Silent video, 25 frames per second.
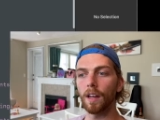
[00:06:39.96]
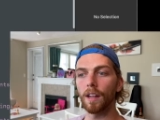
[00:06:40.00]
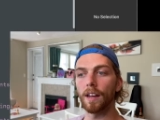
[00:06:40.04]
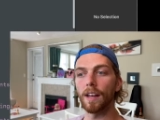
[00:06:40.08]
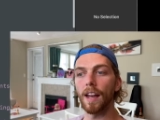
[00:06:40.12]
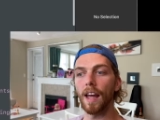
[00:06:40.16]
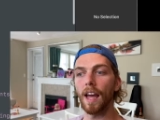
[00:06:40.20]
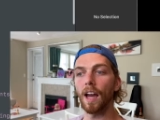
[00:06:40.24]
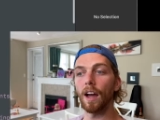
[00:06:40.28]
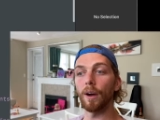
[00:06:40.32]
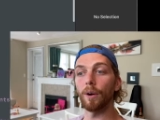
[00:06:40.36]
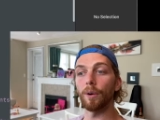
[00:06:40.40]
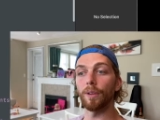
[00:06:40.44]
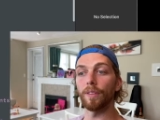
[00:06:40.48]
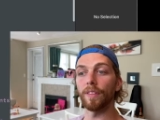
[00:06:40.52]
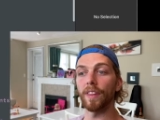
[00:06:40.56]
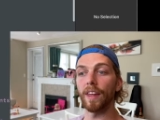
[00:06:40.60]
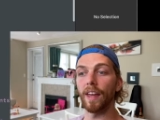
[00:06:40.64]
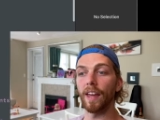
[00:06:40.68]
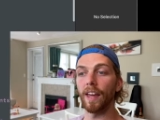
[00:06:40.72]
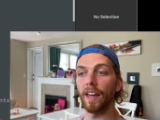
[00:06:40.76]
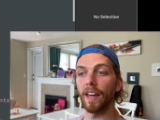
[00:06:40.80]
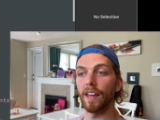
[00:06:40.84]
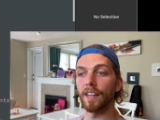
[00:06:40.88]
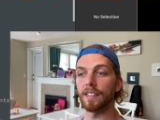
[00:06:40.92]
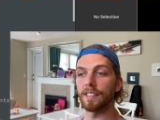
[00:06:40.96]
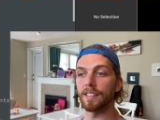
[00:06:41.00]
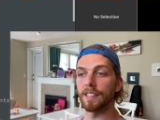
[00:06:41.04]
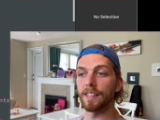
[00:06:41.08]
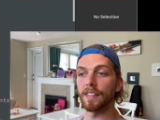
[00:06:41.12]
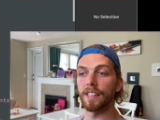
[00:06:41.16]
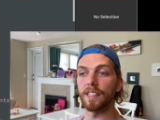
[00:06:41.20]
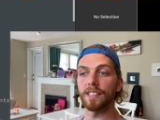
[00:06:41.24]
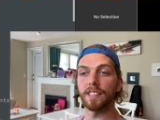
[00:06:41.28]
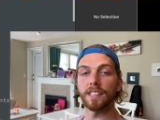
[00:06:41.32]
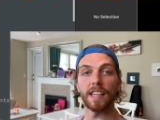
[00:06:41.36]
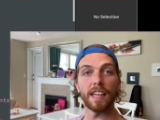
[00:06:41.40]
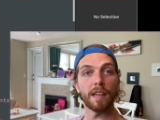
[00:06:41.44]
Now there's
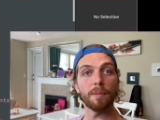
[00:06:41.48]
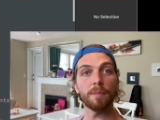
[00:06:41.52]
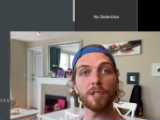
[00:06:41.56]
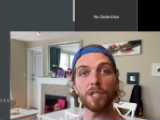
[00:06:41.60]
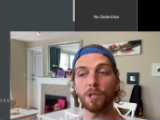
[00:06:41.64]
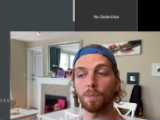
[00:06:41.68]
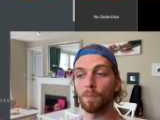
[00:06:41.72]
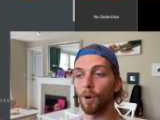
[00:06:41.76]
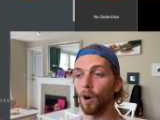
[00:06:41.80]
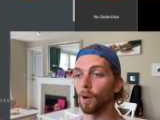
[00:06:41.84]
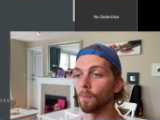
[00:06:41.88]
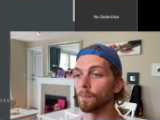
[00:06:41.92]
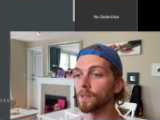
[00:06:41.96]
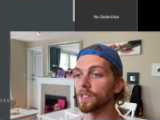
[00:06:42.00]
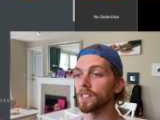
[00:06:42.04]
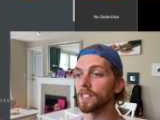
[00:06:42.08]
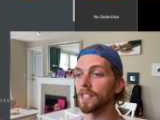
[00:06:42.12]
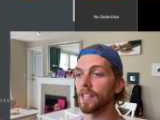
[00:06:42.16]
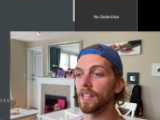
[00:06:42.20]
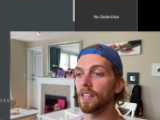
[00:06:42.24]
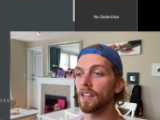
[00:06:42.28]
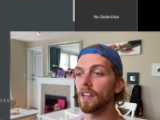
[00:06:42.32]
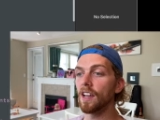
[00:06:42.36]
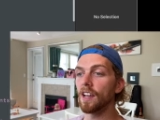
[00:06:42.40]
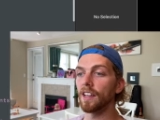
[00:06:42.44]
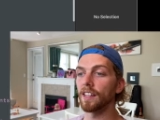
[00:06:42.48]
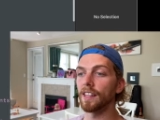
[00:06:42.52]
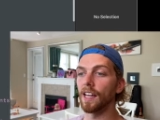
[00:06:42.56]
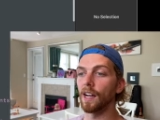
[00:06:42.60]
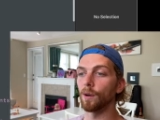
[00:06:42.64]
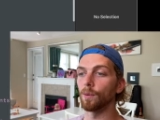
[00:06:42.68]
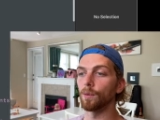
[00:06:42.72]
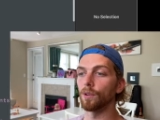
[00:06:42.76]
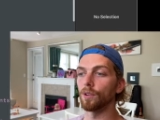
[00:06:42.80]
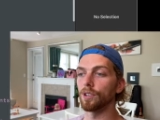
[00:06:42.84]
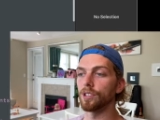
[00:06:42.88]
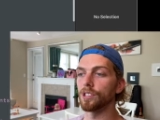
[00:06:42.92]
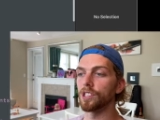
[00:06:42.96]
this image property that
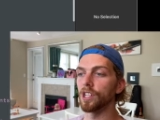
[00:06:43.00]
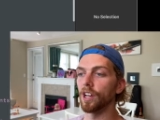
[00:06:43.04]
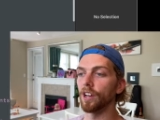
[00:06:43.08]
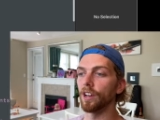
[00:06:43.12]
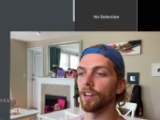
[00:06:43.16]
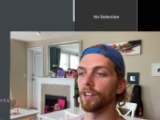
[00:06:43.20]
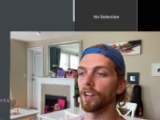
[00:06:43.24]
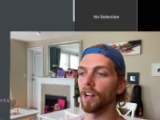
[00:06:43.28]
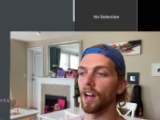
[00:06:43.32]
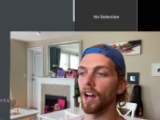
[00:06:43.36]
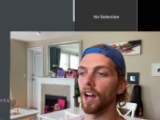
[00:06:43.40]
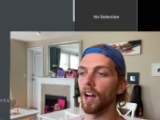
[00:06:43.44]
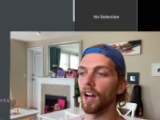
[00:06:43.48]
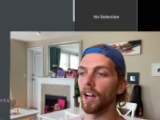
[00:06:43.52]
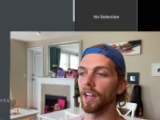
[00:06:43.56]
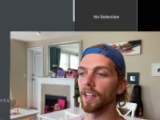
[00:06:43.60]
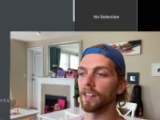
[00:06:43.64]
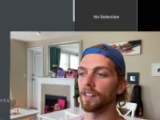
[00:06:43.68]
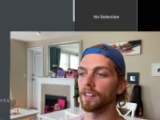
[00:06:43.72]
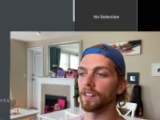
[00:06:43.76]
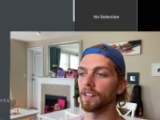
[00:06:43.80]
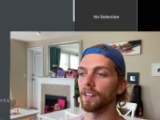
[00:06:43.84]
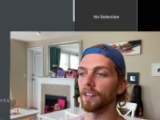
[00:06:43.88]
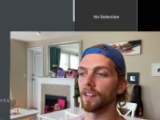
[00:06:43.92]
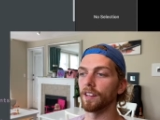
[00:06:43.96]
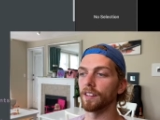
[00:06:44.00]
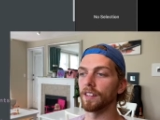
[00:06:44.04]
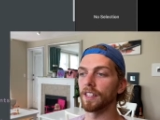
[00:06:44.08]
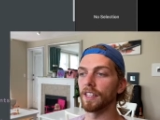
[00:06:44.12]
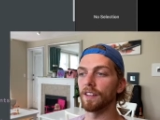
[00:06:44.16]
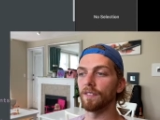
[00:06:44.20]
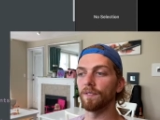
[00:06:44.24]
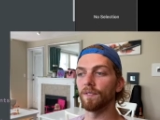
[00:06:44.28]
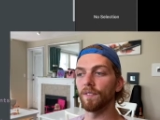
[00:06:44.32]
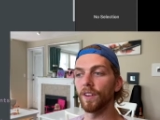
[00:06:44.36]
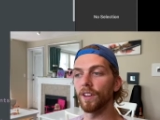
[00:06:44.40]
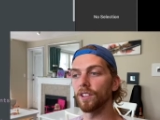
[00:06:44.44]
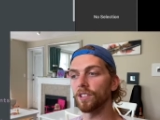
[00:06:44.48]
will return either the
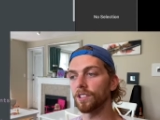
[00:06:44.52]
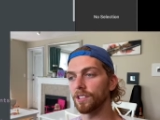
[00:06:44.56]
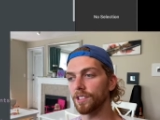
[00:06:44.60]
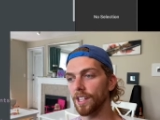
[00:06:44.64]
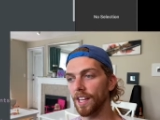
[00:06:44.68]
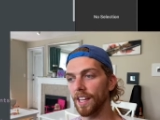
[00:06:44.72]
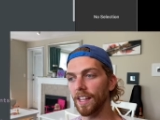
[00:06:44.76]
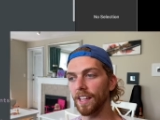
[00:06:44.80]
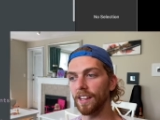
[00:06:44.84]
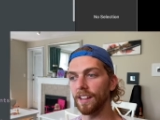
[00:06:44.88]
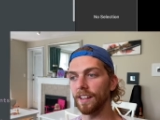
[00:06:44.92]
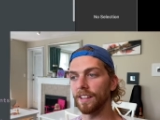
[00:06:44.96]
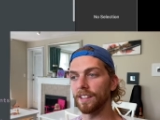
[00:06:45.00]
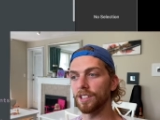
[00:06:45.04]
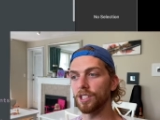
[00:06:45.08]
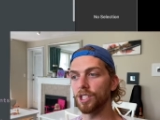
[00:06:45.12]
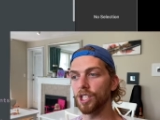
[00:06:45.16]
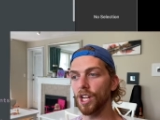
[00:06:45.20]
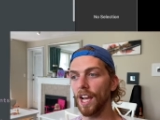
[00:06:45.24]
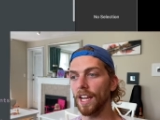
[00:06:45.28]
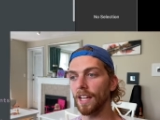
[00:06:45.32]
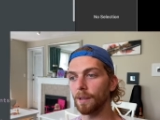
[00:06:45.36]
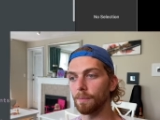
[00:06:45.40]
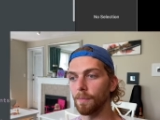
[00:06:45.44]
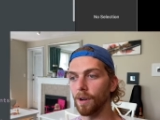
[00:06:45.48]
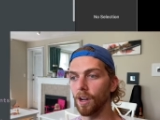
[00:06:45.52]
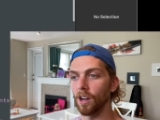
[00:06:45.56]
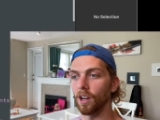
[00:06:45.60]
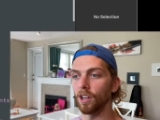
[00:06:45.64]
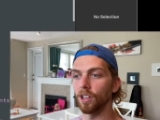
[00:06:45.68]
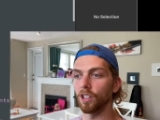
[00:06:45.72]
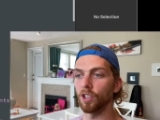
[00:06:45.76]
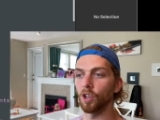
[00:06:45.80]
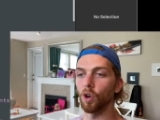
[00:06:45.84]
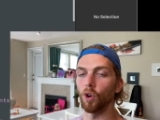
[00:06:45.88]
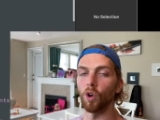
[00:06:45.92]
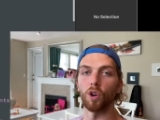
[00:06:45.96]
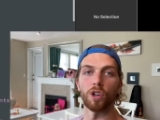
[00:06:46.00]
filled in
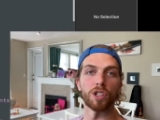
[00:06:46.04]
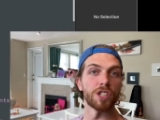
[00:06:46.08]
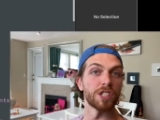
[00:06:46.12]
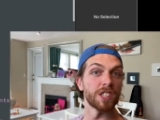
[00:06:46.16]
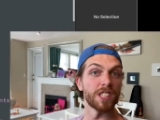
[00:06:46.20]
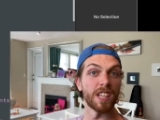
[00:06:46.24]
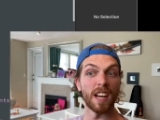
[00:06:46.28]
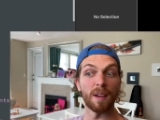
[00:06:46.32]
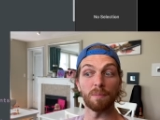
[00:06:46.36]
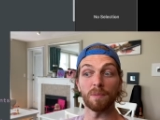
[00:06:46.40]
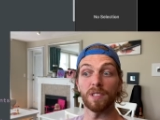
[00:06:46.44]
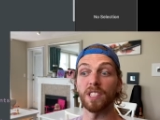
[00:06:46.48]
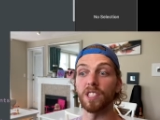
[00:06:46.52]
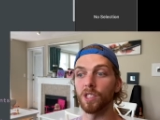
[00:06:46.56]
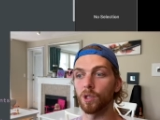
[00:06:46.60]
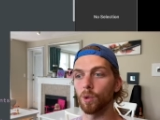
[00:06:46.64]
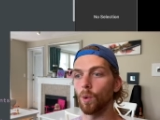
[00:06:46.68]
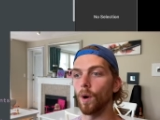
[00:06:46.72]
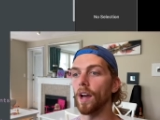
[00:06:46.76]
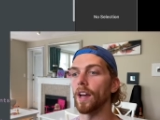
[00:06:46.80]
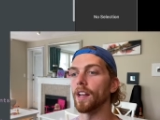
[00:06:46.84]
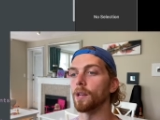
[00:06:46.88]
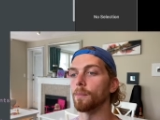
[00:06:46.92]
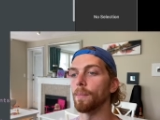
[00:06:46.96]
checkmark or just an empty square,